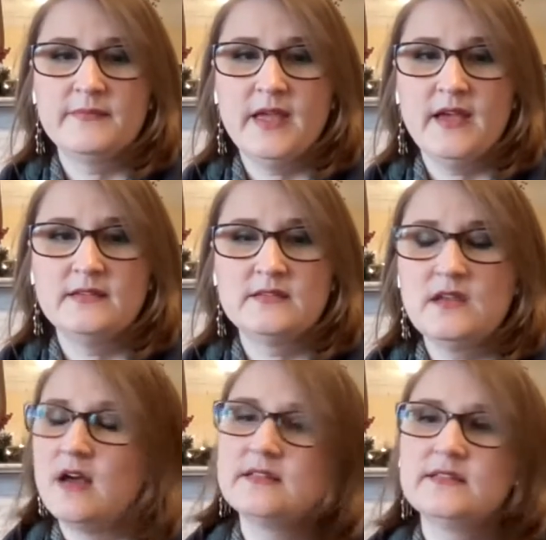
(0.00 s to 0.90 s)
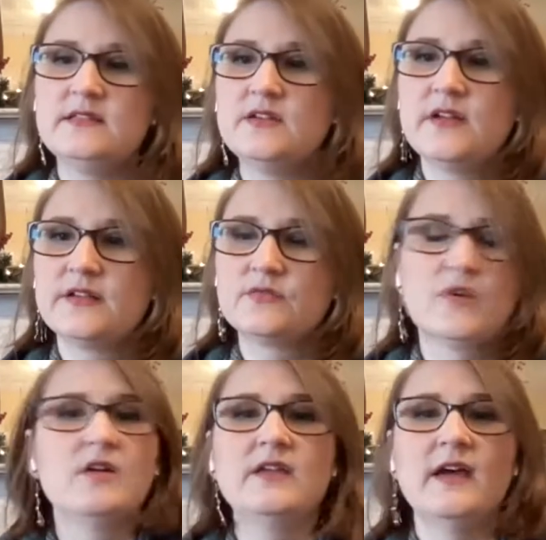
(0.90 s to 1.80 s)
has not steered us
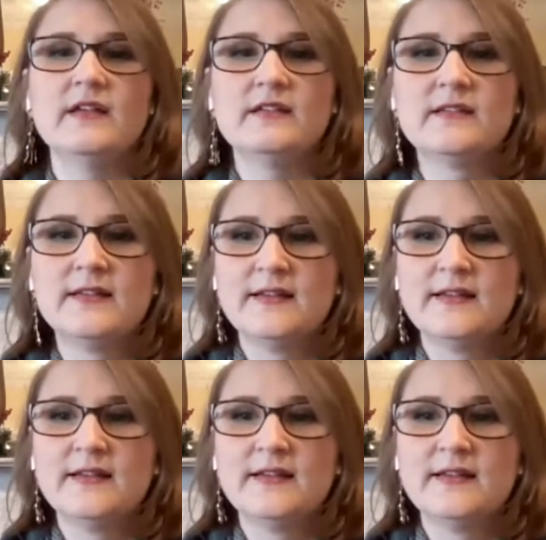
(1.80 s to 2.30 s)
wrong yet.